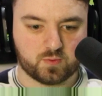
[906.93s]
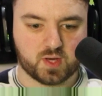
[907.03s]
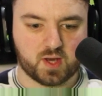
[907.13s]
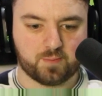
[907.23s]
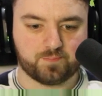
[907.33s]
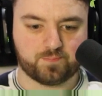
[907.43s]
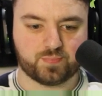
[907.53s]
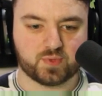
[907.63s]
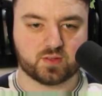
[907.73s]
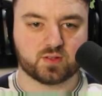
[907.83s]
Okay,
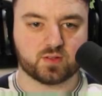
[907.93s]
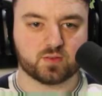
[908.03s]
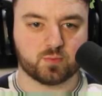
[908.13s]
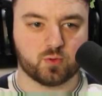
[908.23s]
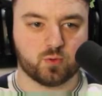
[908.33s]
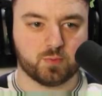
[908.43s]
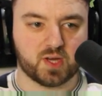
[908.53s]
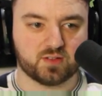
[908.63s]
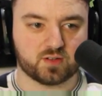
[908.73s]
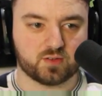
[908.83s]
let's get some coal
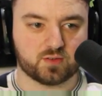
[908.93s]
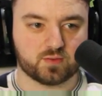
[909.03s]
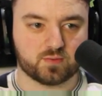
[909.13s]
mines out.